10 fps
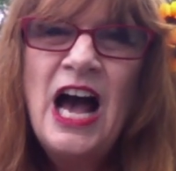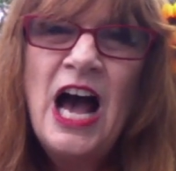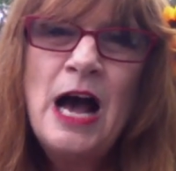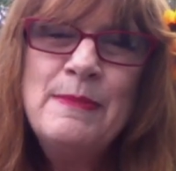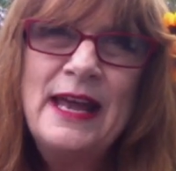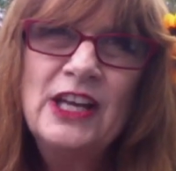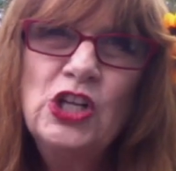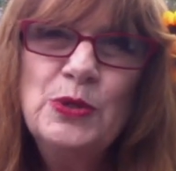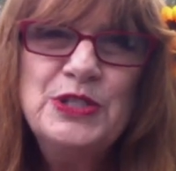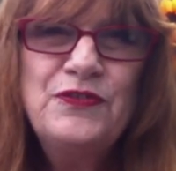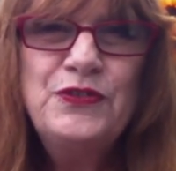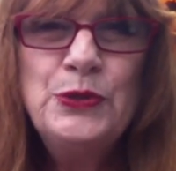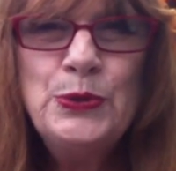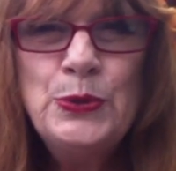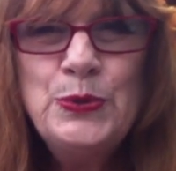That includes
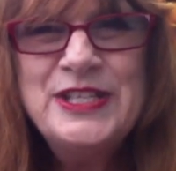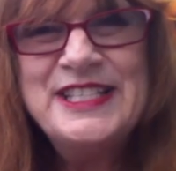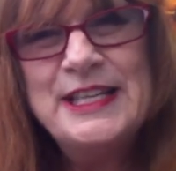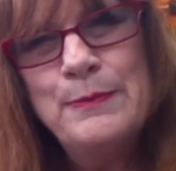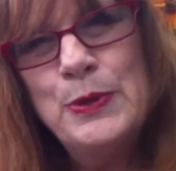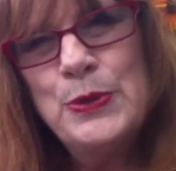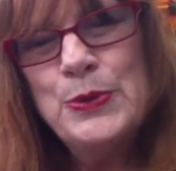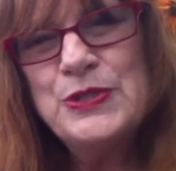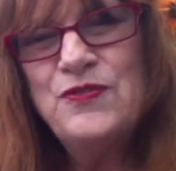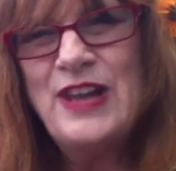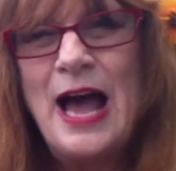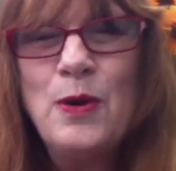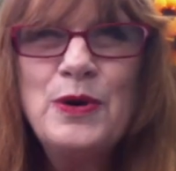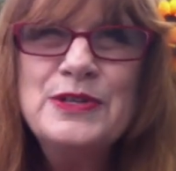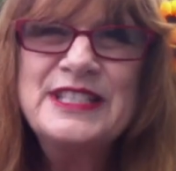food, symbols,
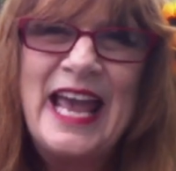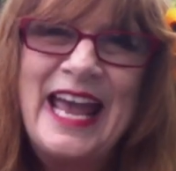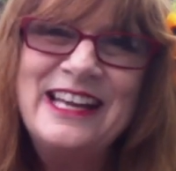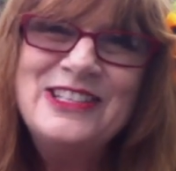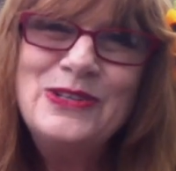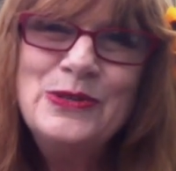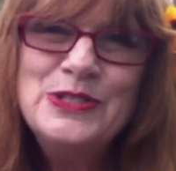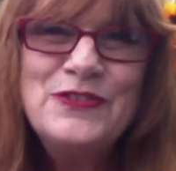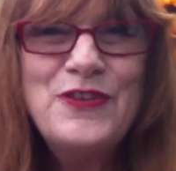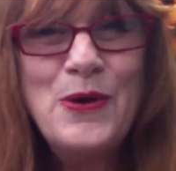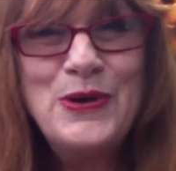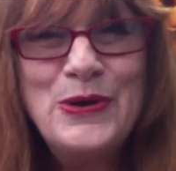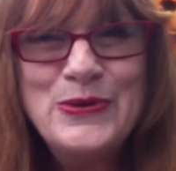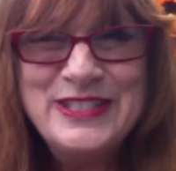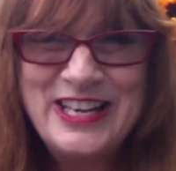flowers, candles,
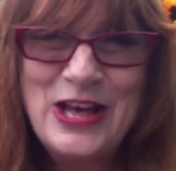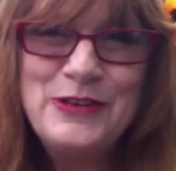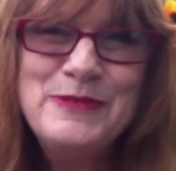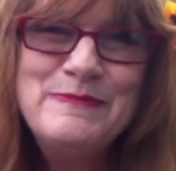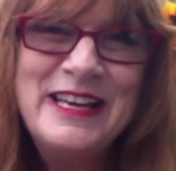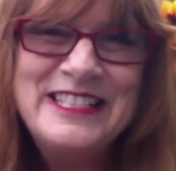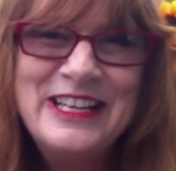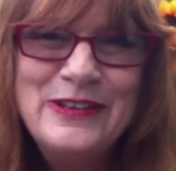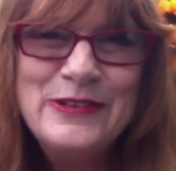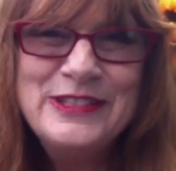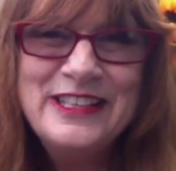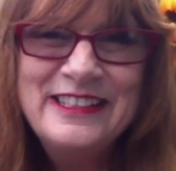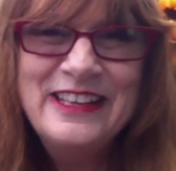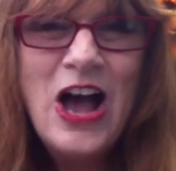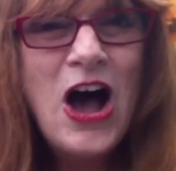photos, and other mementos.
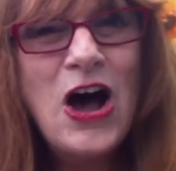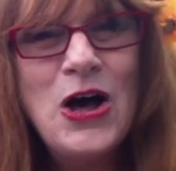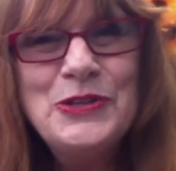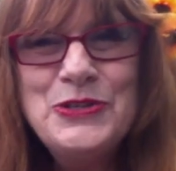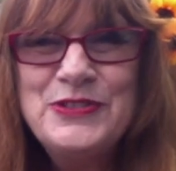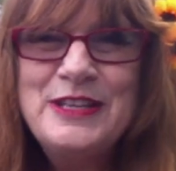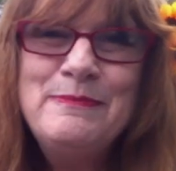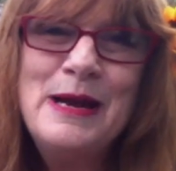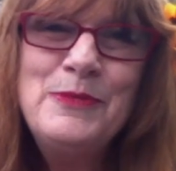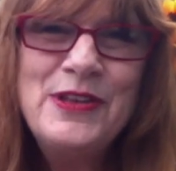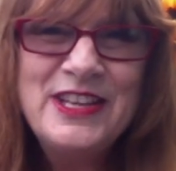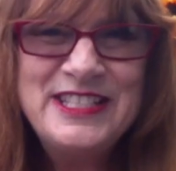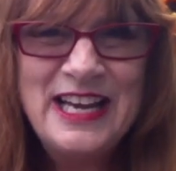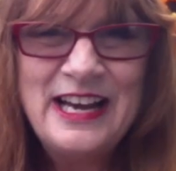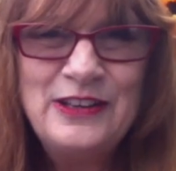Altars in memory of the
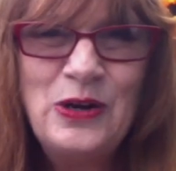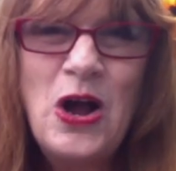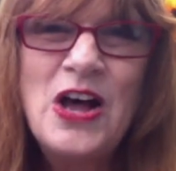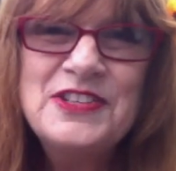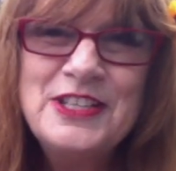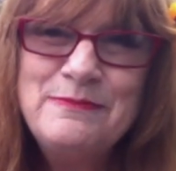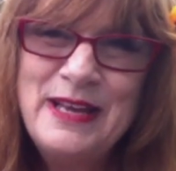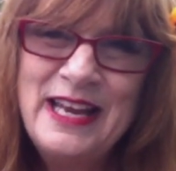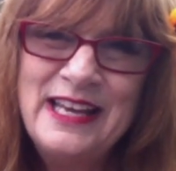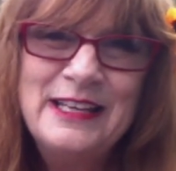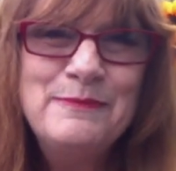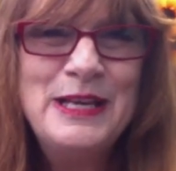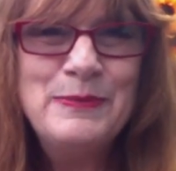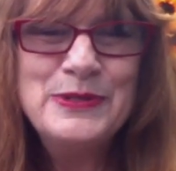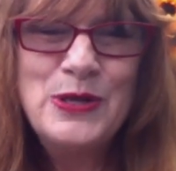dead are also made in
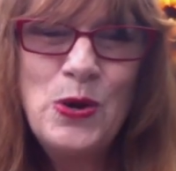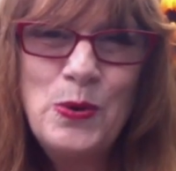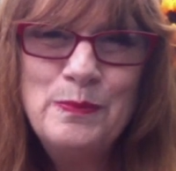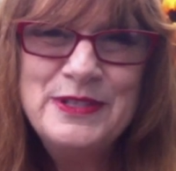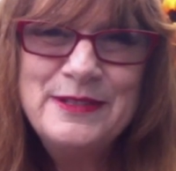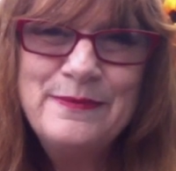people's homes.